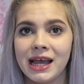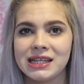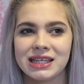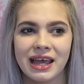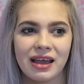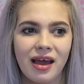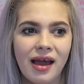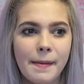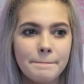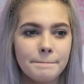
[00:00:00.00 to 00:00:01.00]
It's like
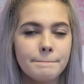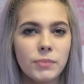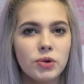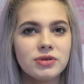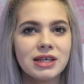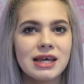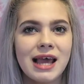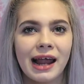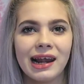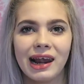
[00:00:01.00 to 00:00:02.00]

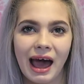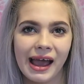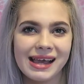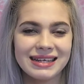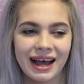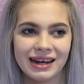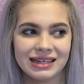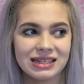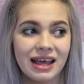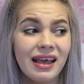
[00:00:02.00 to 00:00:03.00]
moussey and light
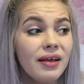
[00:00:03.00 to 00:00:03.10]
and